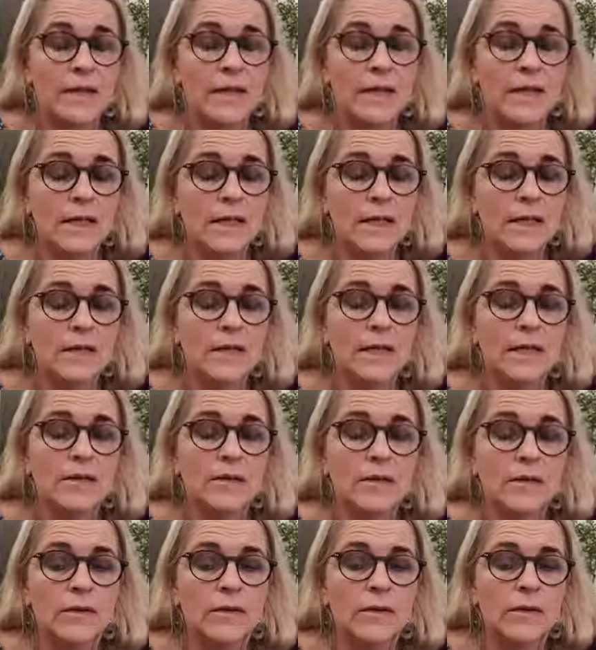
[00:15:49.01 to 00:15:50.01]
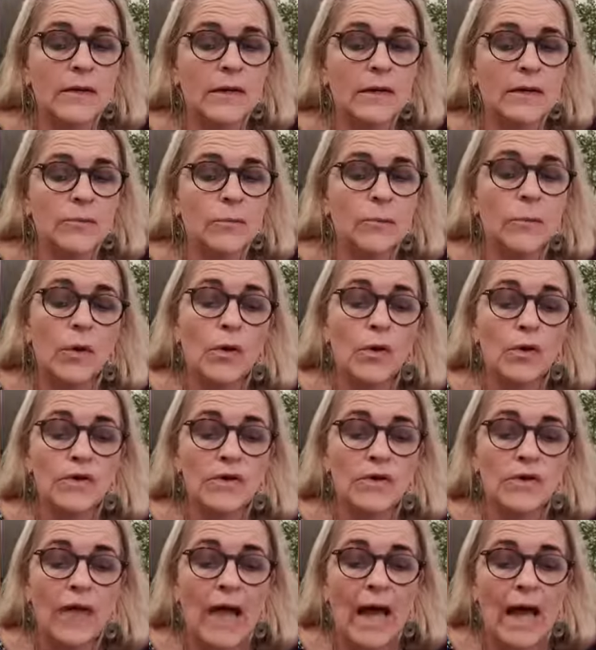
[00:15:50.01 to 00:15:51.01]
really, that
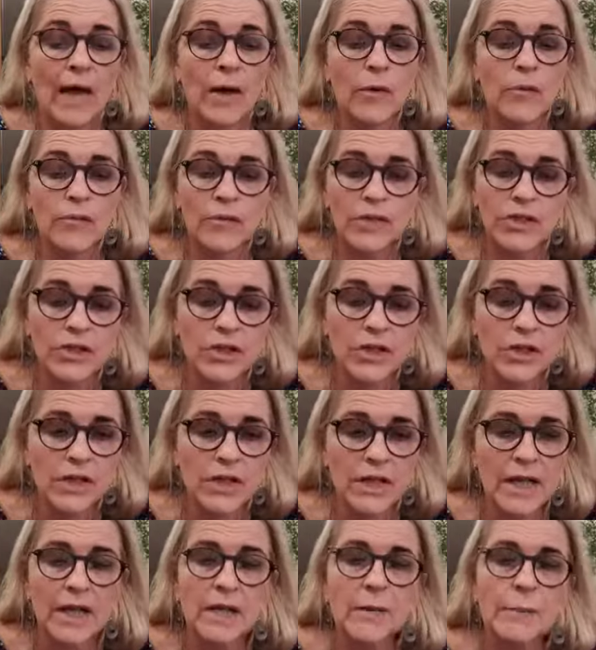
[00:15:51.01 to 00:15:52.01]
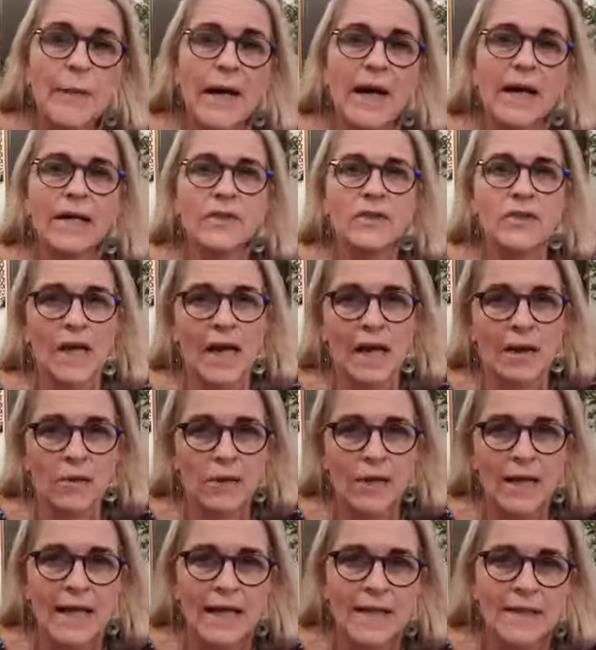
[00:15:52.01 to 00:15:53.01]
blots our vision and mars our
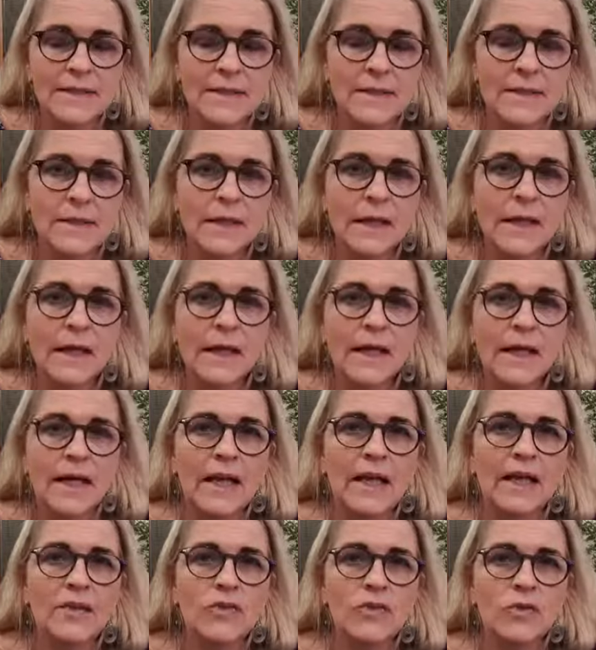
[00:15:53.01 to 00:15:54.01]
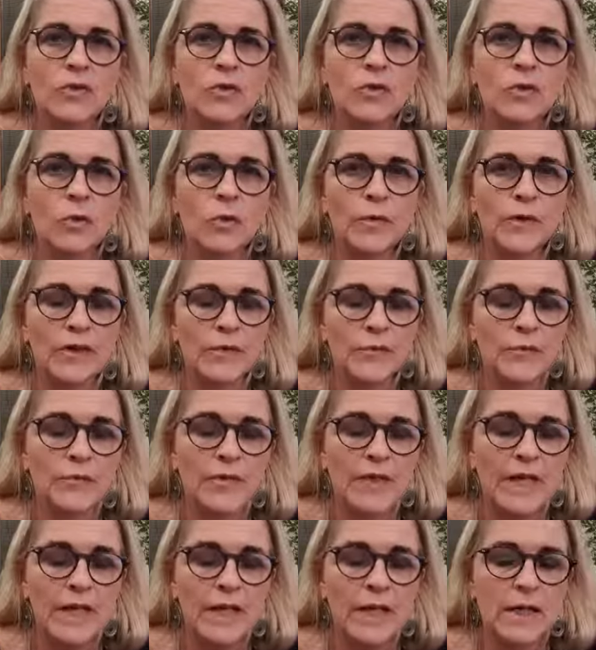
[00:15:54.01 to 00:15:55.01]
lens, is to do with
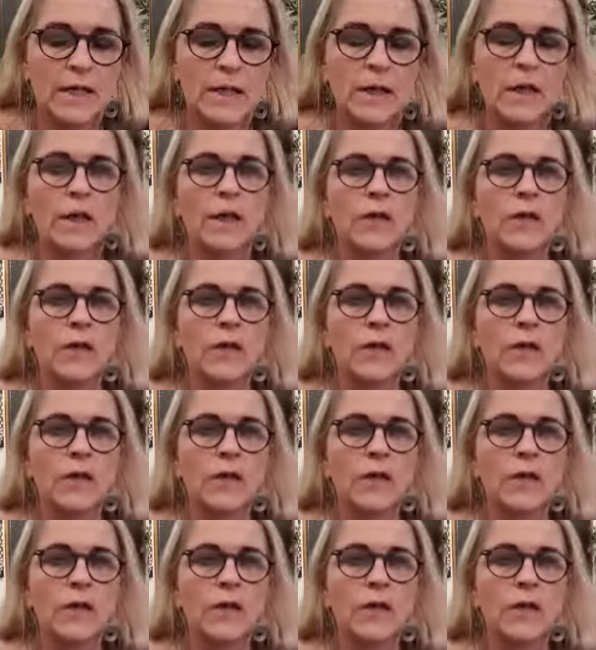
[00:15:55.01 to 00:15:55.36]
fear.